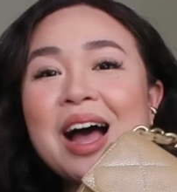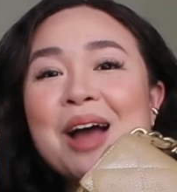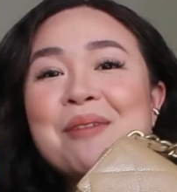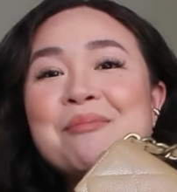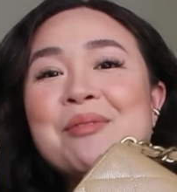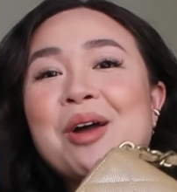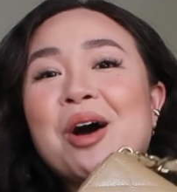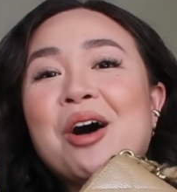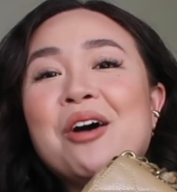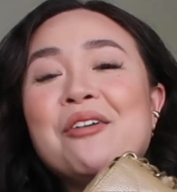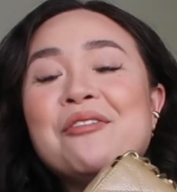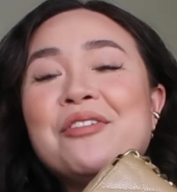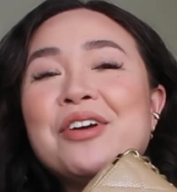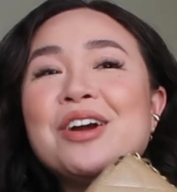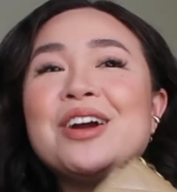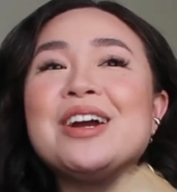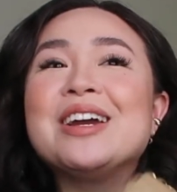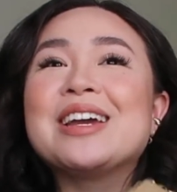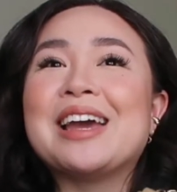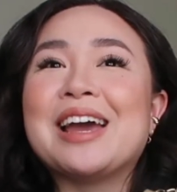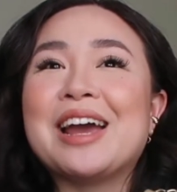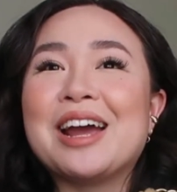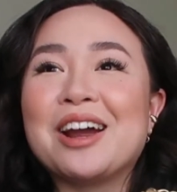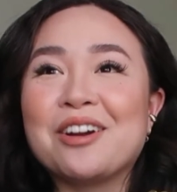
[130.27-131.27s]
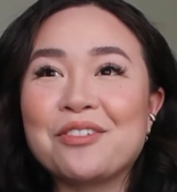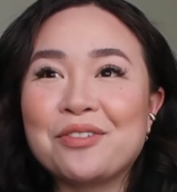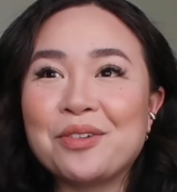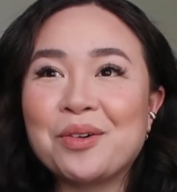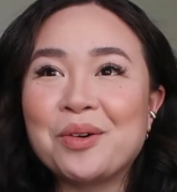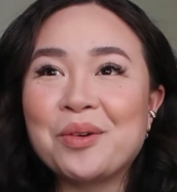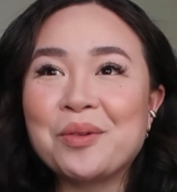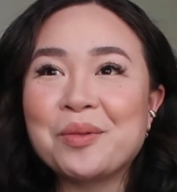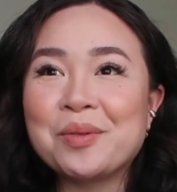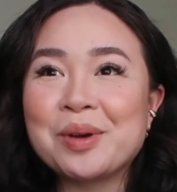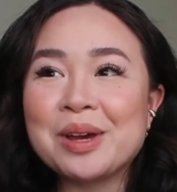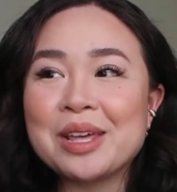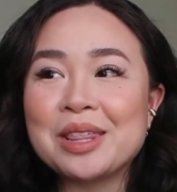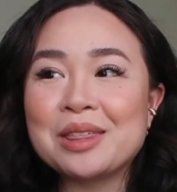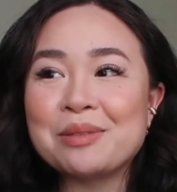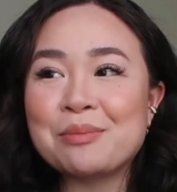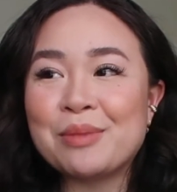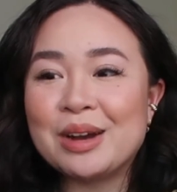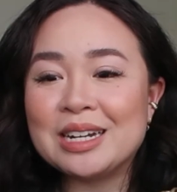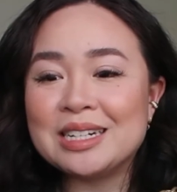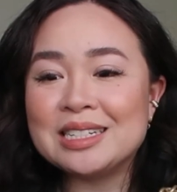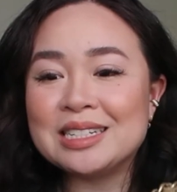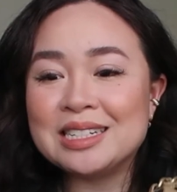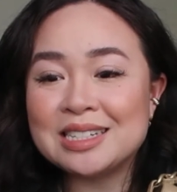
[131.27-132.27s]
I'm not very careful with
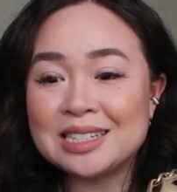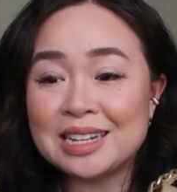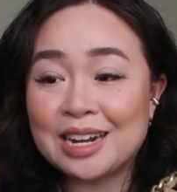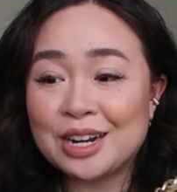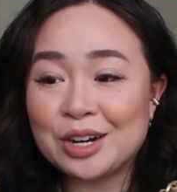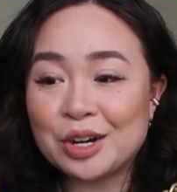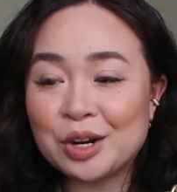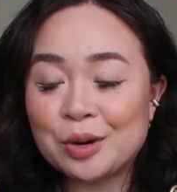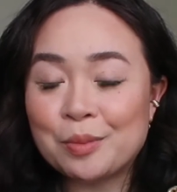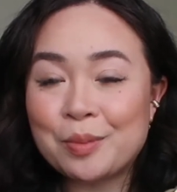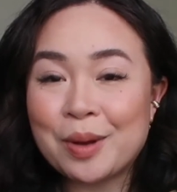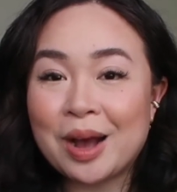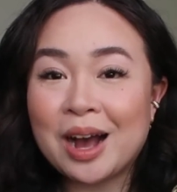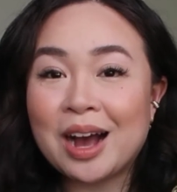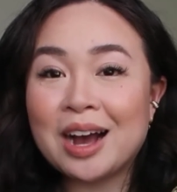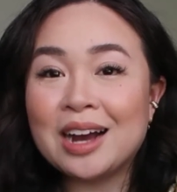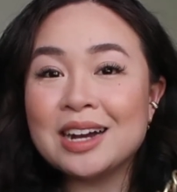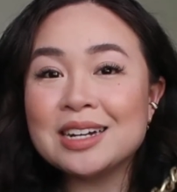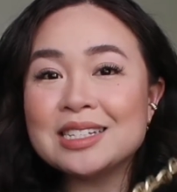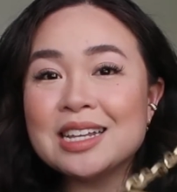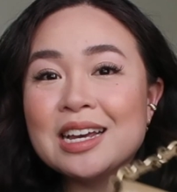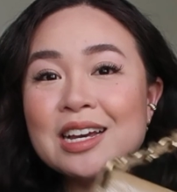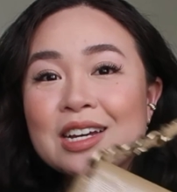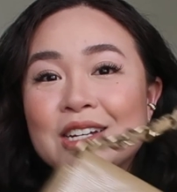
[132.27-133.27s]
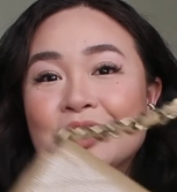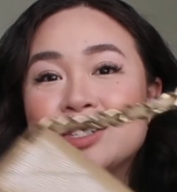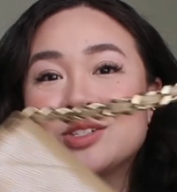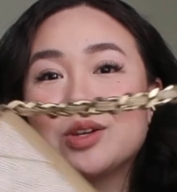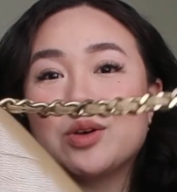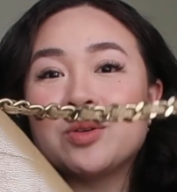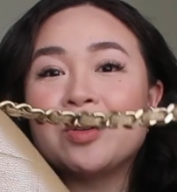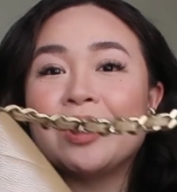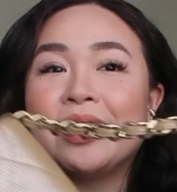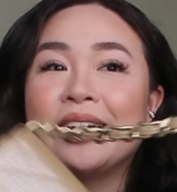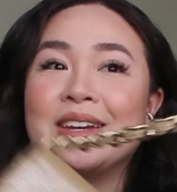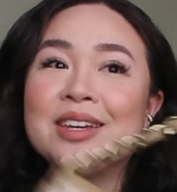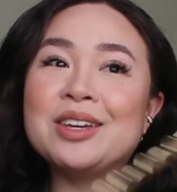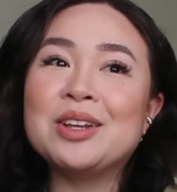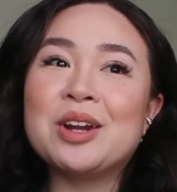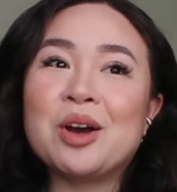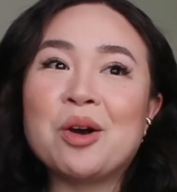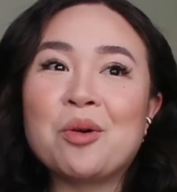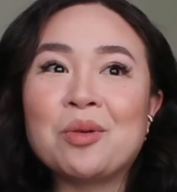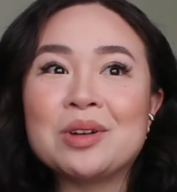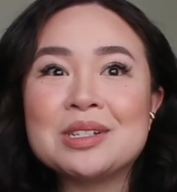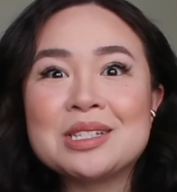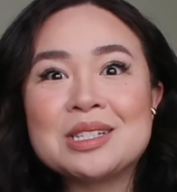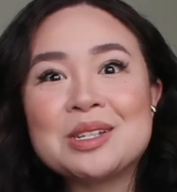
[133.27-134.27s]
my designer bags, so like, you
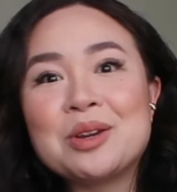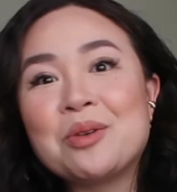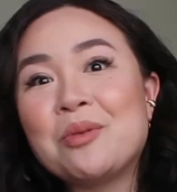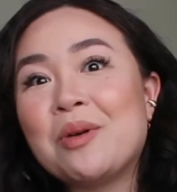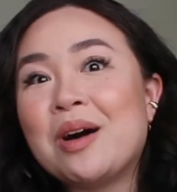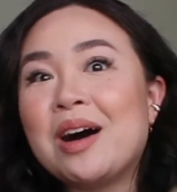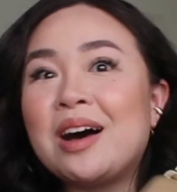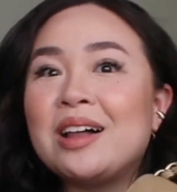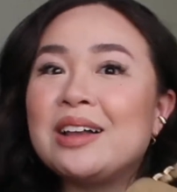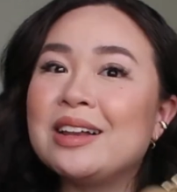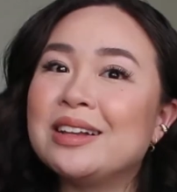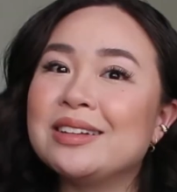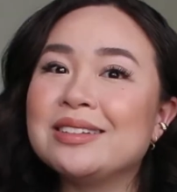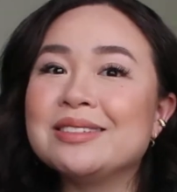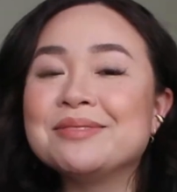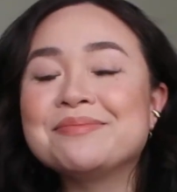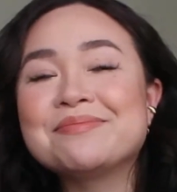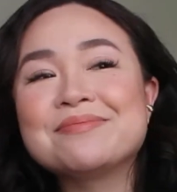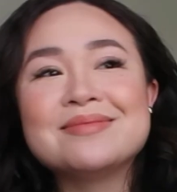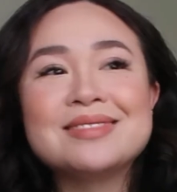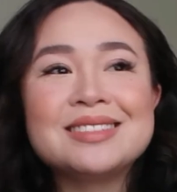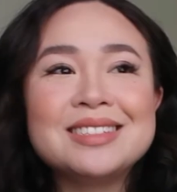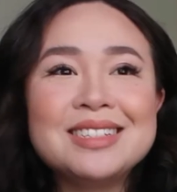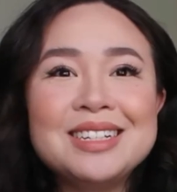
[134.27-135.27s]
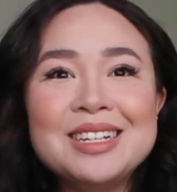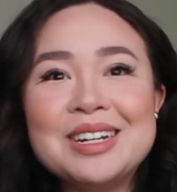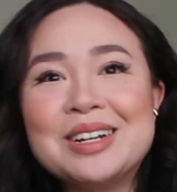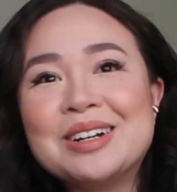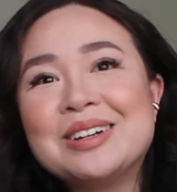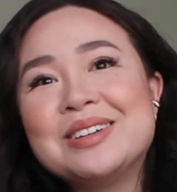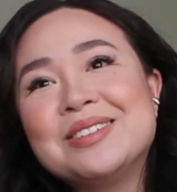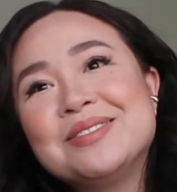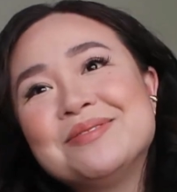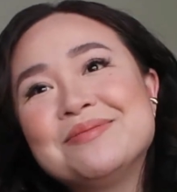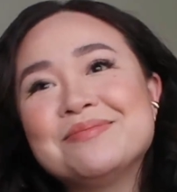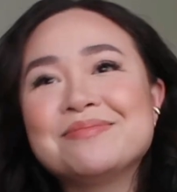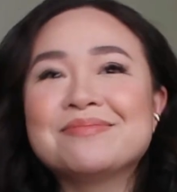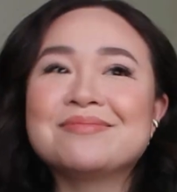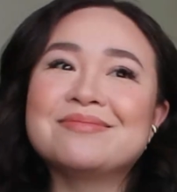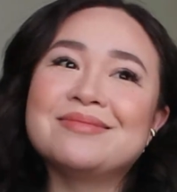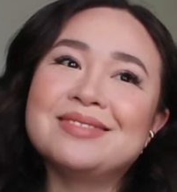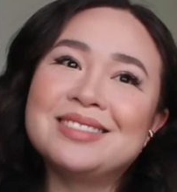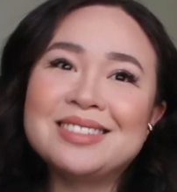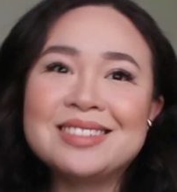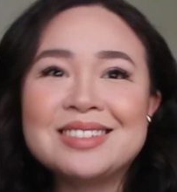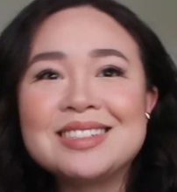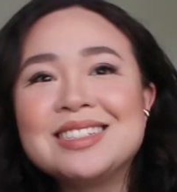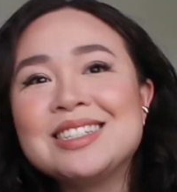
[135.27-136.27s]
know, once in a while I'll, you know,
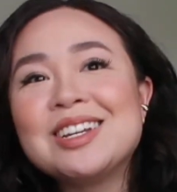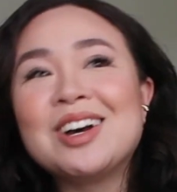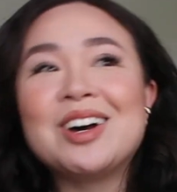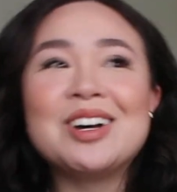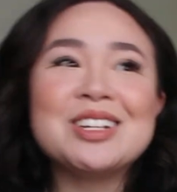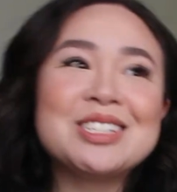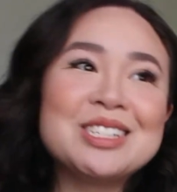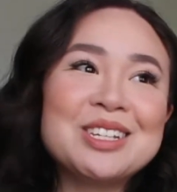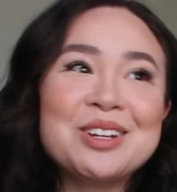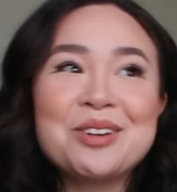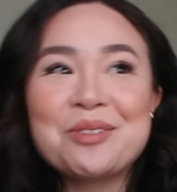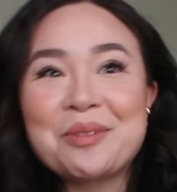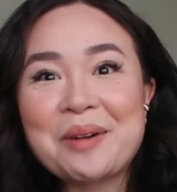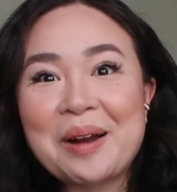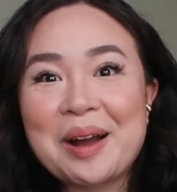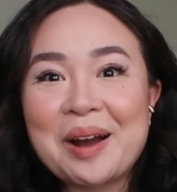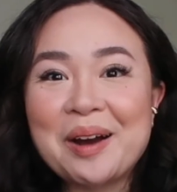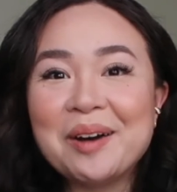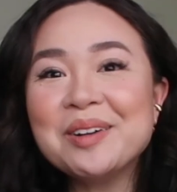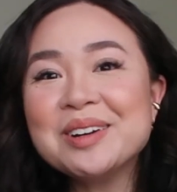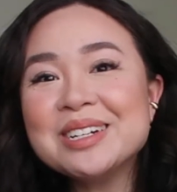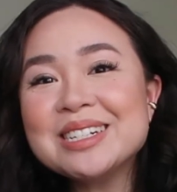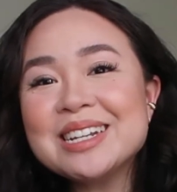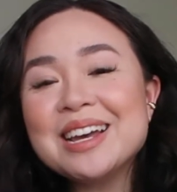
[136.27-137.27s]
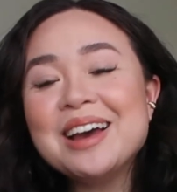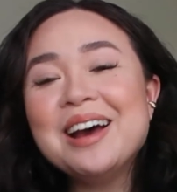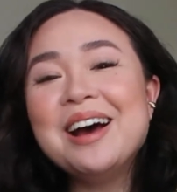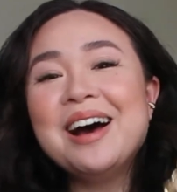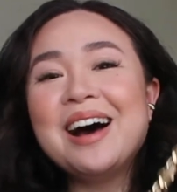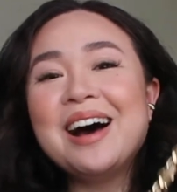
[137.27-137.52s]
toss it around.